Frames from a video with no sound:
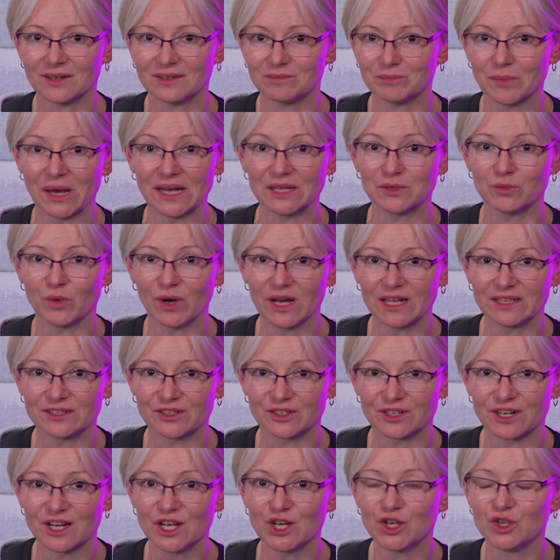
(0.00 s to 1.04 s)
bad
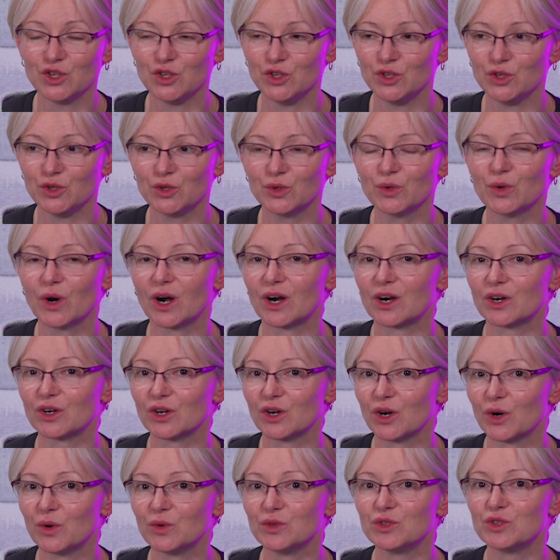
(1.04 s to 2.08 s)
weather. You are
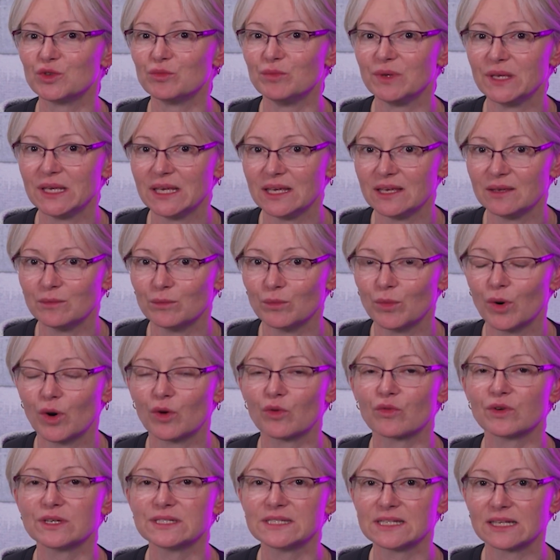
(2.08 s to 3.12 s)
going to be
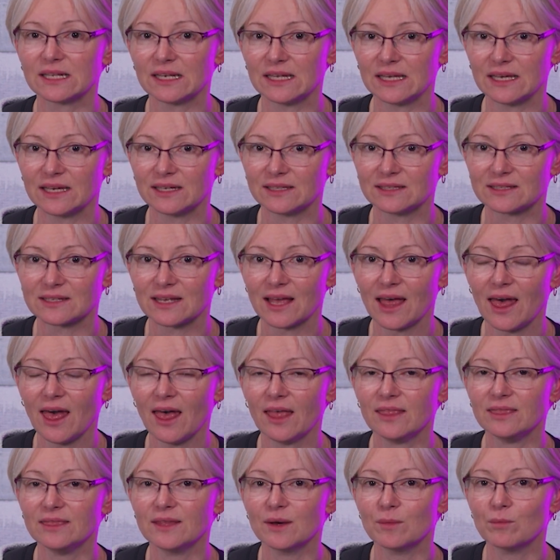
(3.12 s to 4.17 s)
more resilient
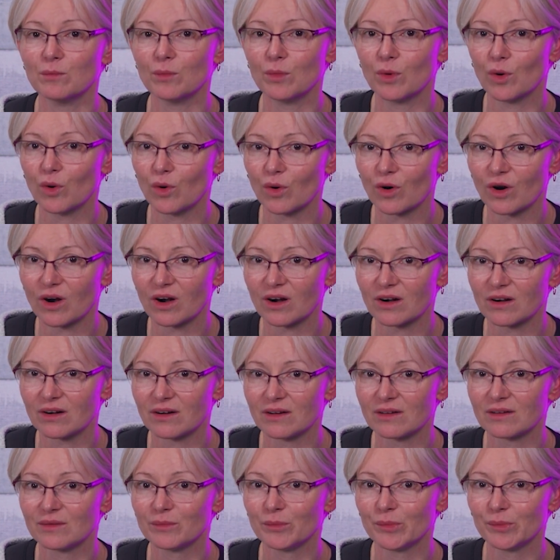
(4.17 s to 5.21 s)
the more
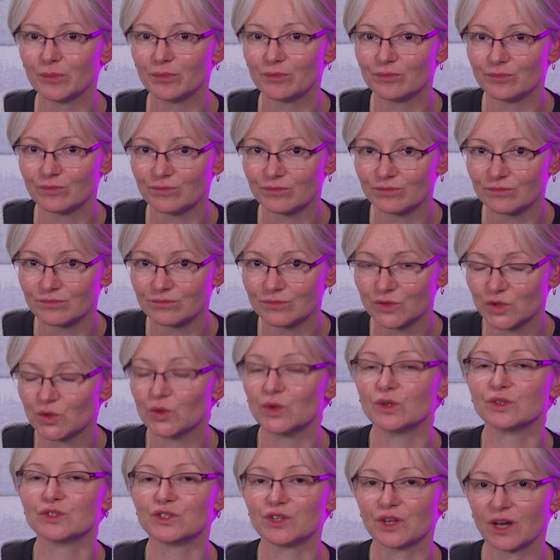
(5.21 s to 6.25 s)

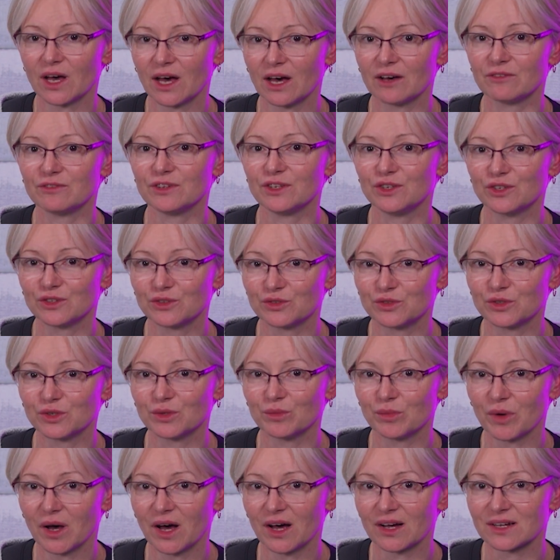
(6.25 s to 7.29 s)
tools you have in your
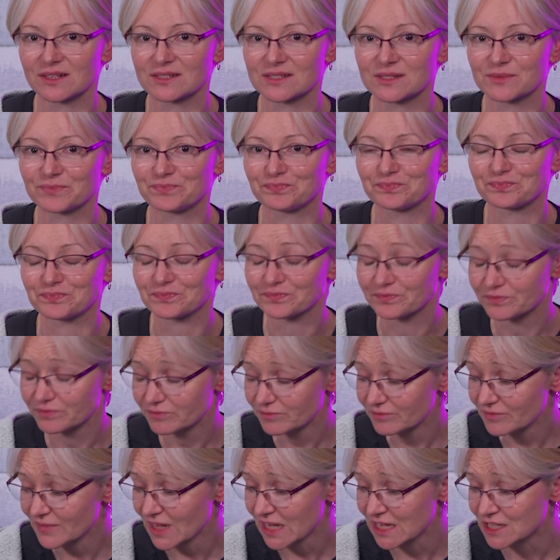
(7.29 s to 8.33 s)
toolbox.
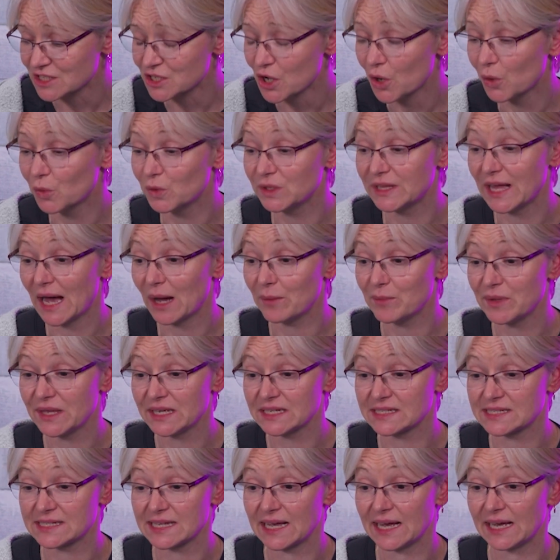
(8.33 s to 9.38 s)
So with that
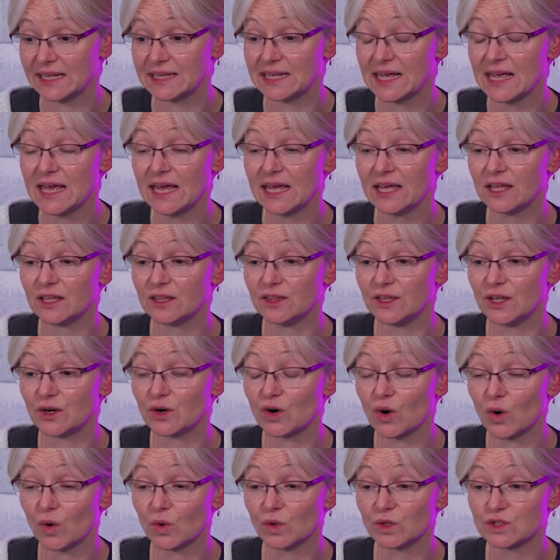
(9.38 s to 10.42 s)
being said, there
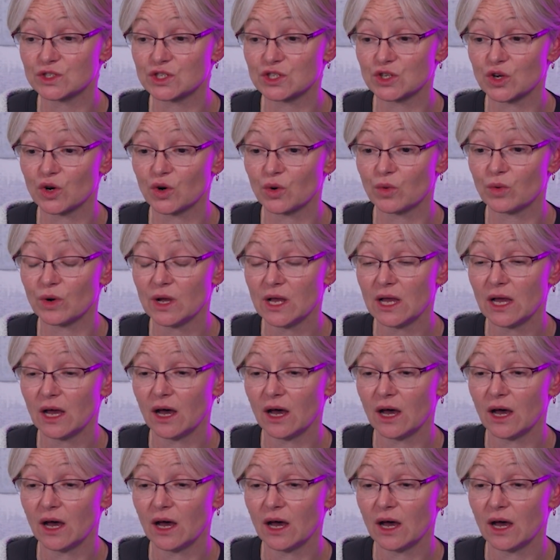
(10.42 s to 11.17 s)
are also